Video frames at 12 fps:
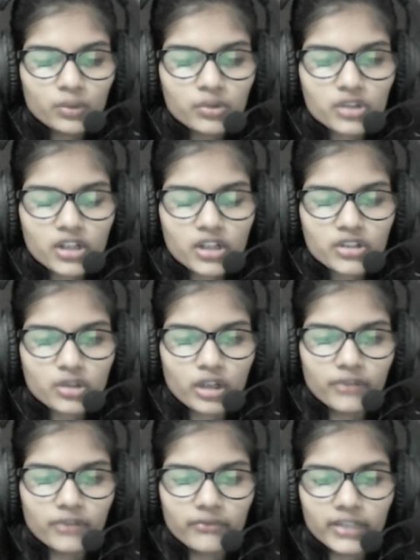
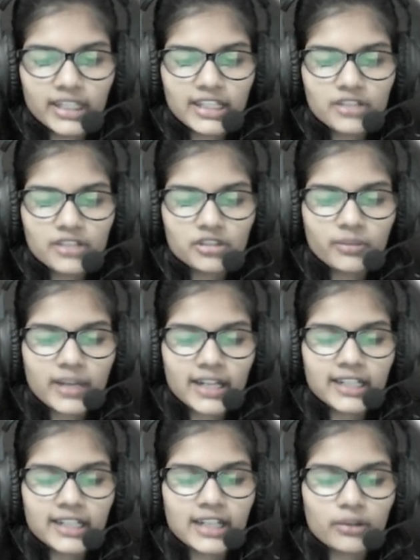config. Into the
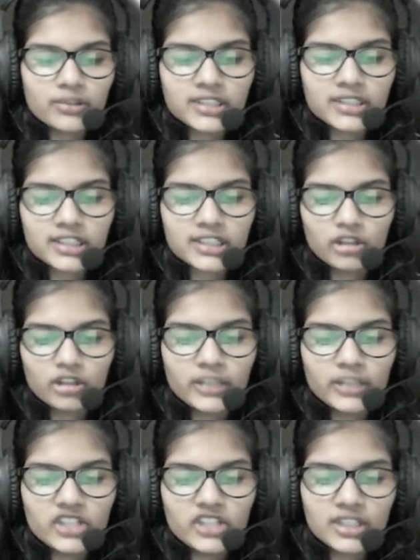bracket, I could set out
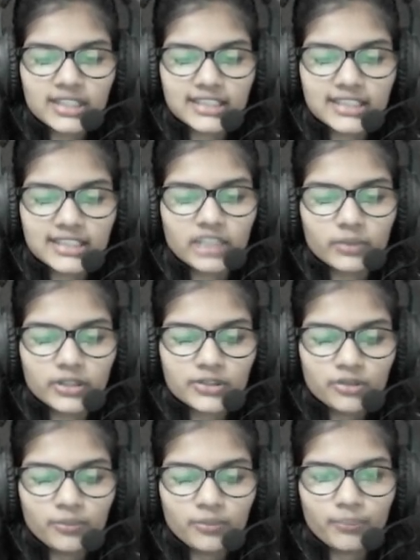bg is equal
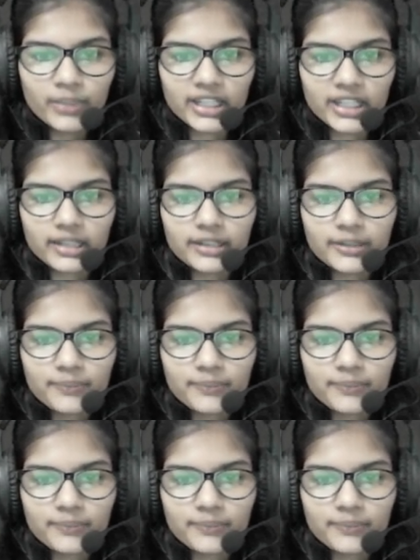to pink.